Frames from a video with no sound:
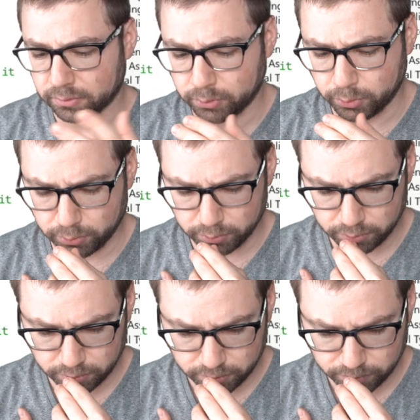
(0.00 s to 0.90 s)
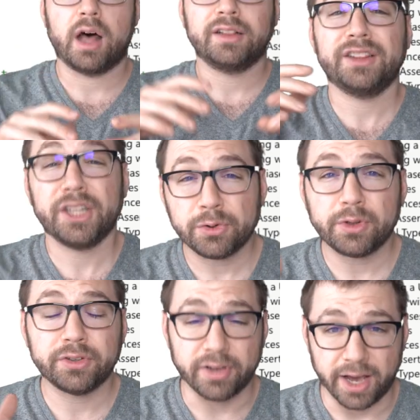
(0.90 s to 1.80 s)
Ooh. A
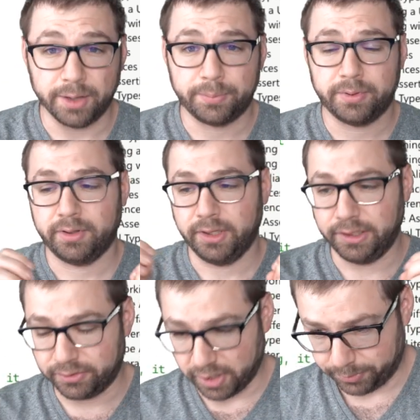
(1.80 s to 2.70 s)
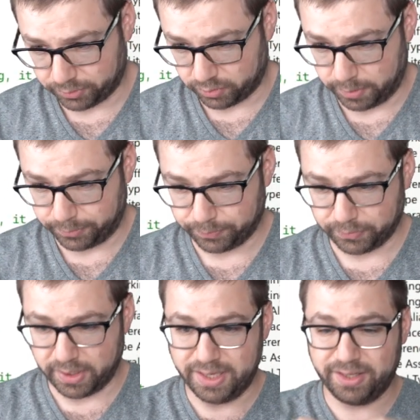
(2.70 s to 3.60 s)
literal type in TypeScript
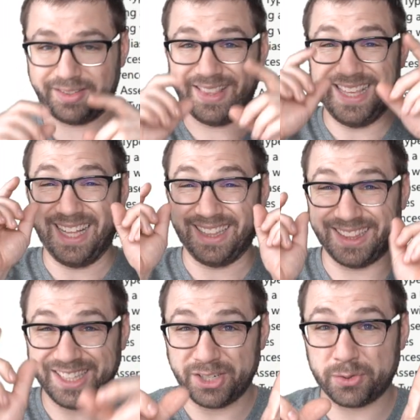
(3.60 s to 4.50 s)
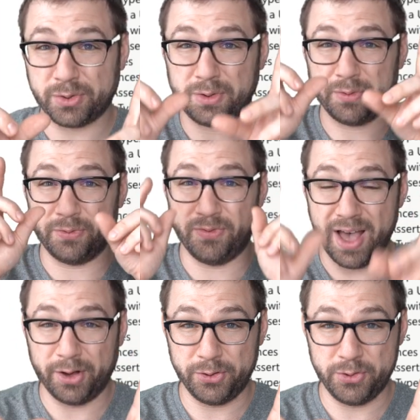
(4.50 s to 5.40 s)
is the literal
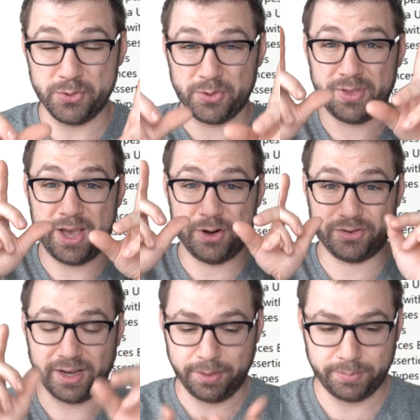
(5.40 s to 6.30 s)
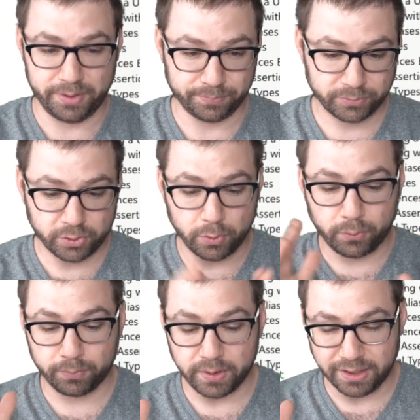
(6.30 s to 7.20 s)
value that you're typing.
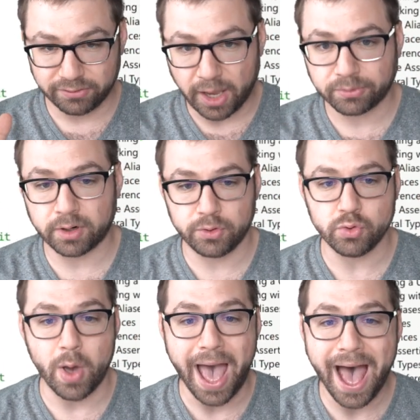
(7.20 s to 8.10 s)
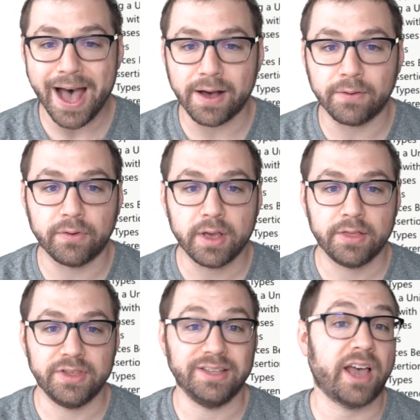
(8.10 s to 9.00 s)
So in TypeScript, you have
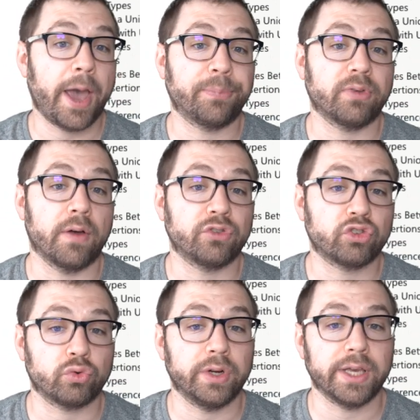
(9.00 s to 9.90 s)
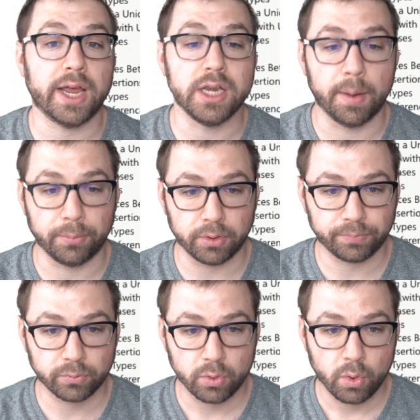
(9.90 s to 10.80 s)
the types of string and number
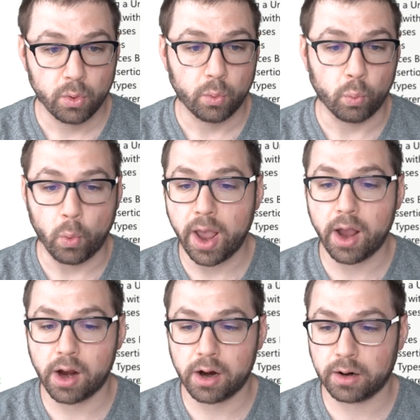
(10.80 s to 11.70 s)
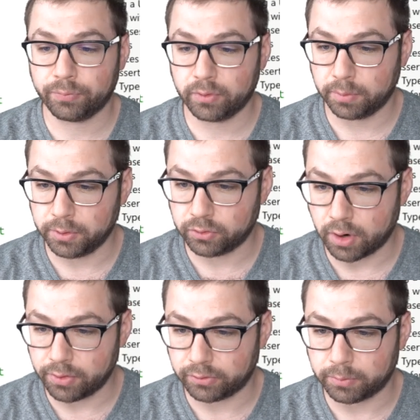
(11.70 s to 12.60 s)
where, let me
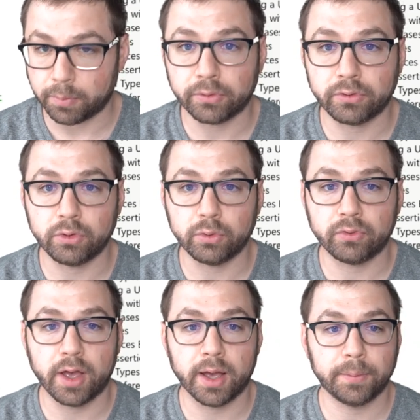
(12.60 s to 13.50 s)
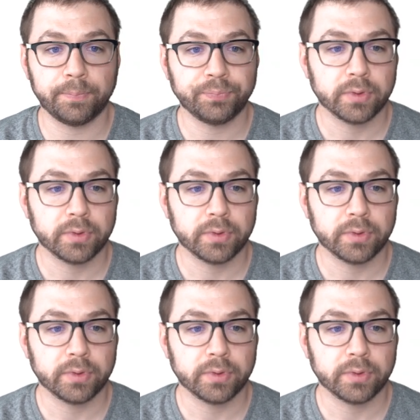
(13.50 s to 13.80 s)
try this, move this new tab.